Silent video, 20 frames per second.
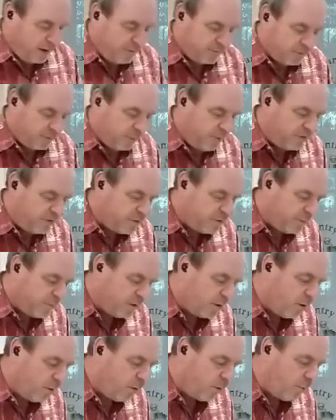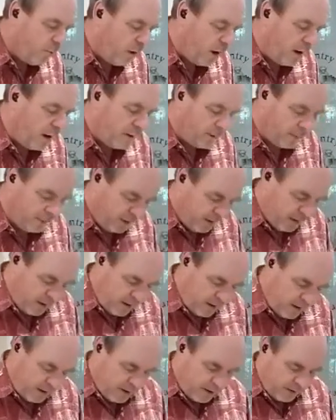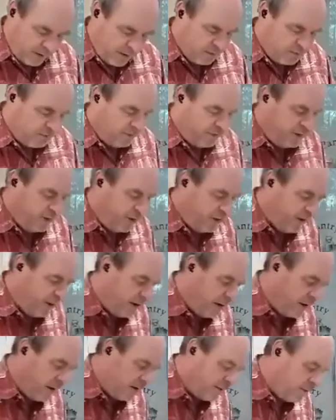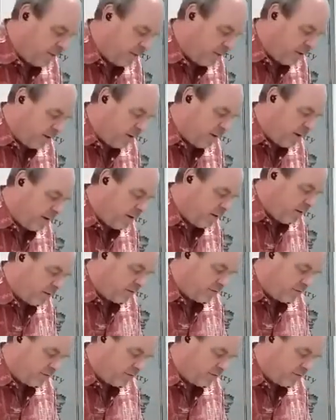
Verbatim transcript: you have to rinse them in cold water because the uh,